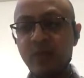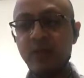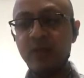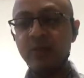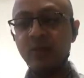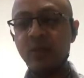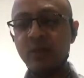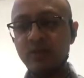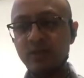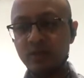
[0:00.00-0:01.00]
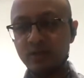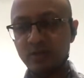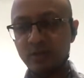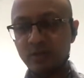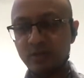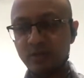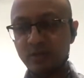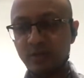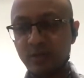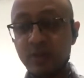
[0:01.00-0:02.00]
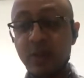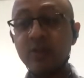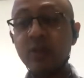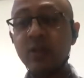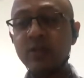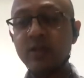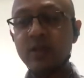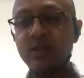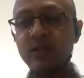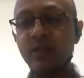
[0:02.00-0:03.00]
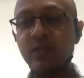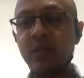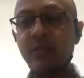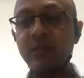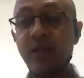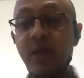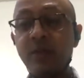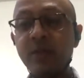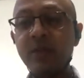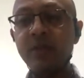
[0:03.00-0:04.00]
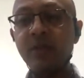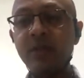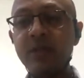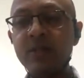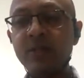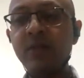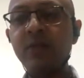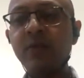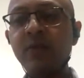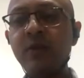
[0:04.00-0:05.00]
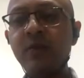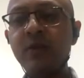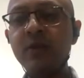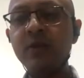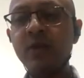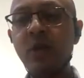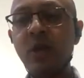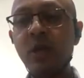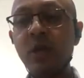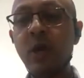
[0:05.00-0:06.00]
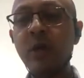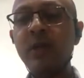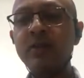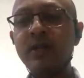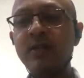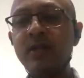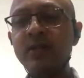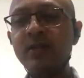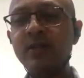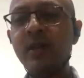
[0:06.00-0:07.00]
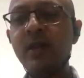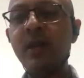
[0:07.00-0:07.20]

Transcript: these so-called sannyasis are very much appreciated by sinful men because they are all godless atheists